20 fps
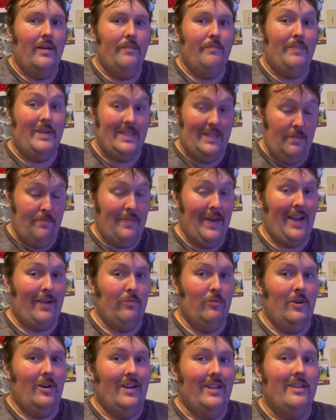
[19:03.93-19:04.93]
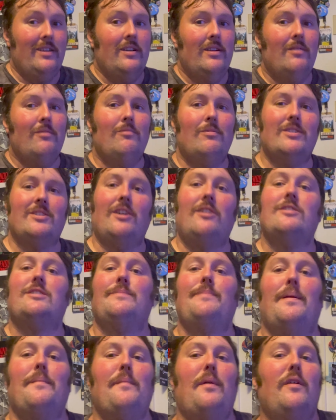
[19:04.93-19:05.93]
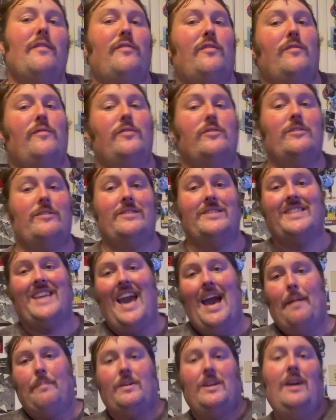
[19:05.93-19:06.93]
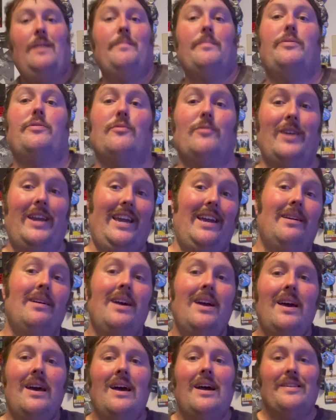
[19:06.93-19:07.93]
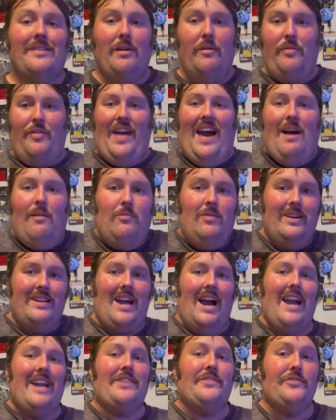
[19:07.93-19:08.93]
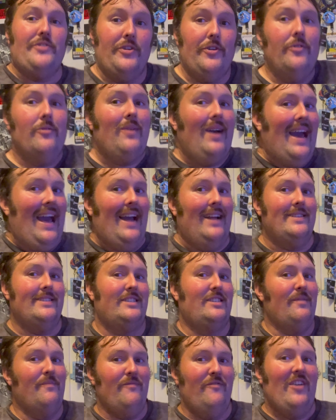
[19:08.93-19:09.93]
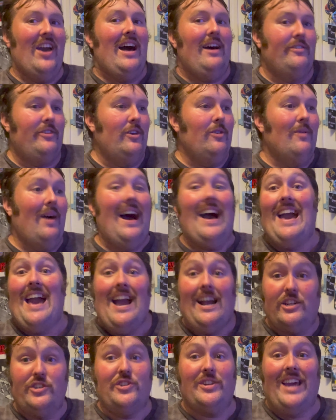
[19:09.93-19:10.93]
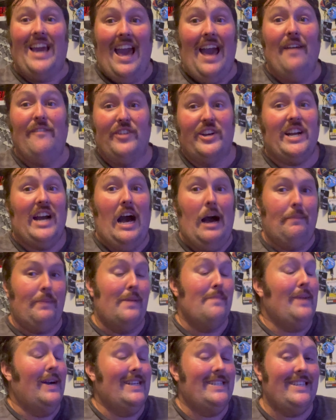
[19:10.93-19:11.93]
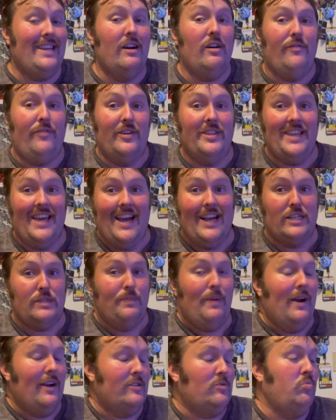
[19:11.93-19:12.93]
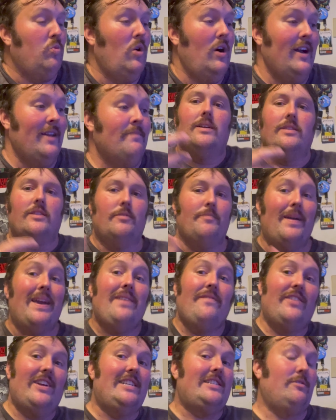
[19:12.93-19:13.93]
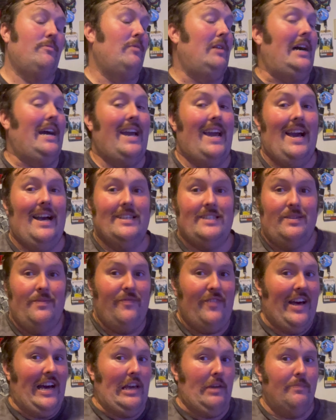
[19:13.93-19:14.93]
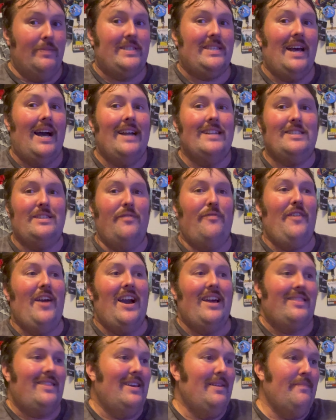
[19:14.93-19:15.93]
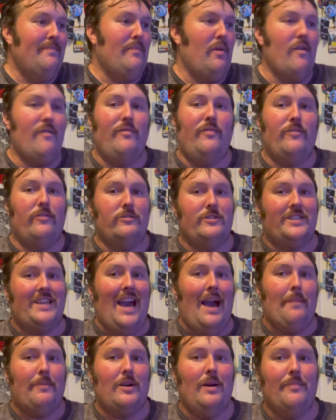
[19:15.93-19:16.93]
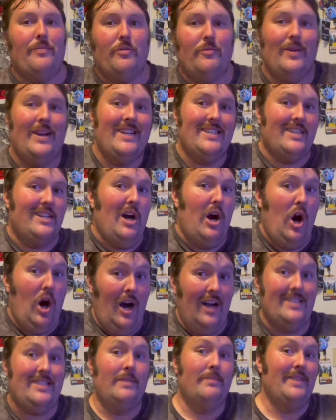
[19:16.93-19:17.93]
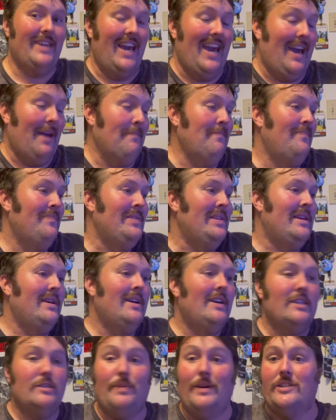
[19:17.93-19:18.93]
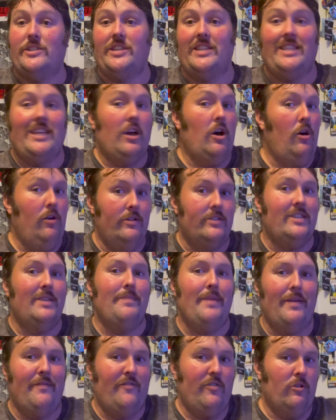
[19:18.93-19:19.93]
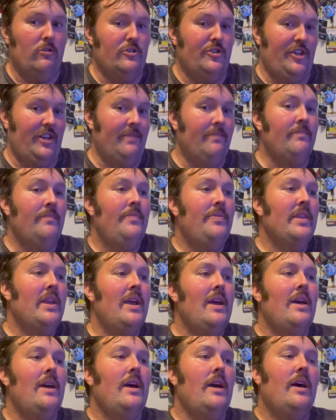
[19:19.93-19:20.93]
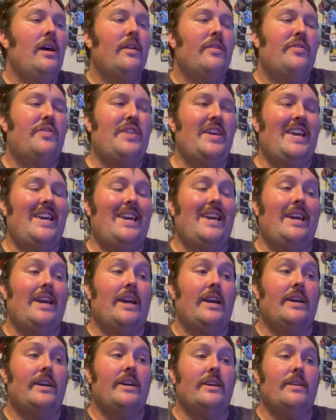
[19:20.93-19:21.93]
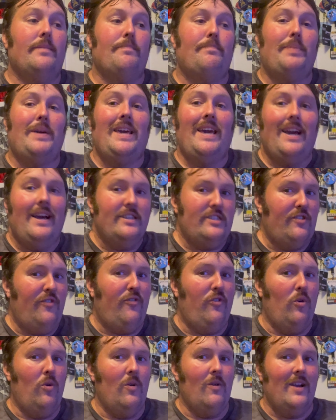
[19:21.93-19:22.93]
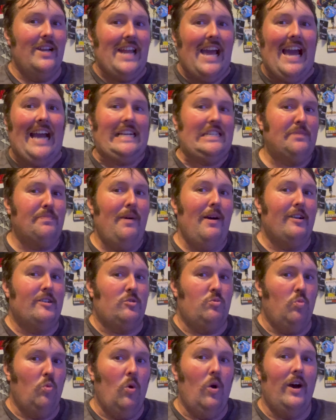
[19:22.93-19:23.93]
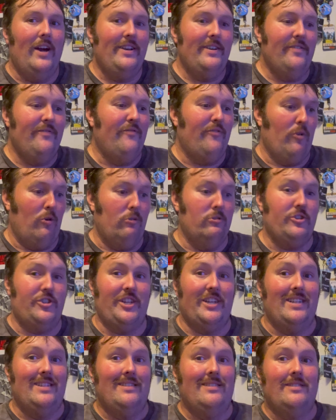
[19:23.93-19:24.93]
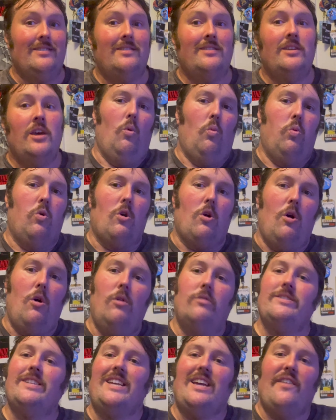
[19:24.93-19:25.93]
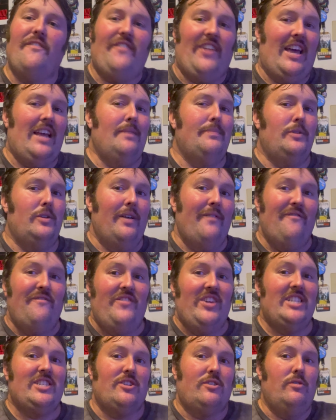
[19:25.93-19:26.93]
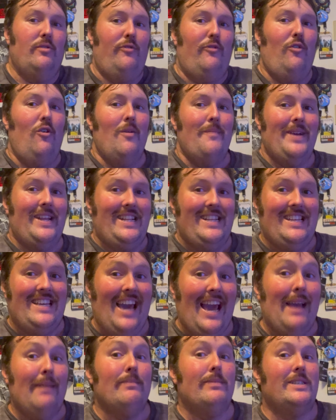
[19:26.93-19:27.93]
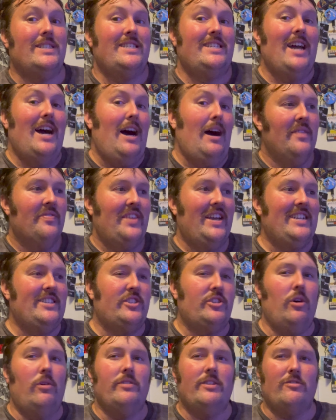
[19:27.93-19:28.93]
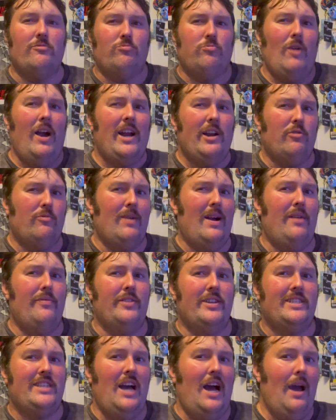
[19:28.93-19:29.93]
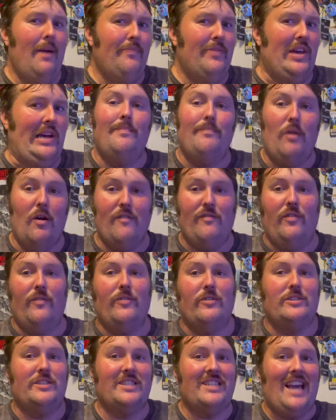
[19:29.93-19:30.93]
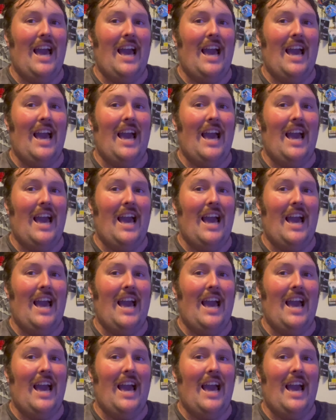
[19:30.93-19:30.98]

But the big one was Ultimate Marvel vs. Capcom 3. Now that one I knew had some value. I actually have a copy myself on the Xbox One. The main reason why it has some value, besides the fact that Marvel vs. Capcom 3 is an awesome game, especially the Ultimate version, the PS4 and Xbox One versions were only available in physical form at GameStop. They sold it right around the time that Marvel vs.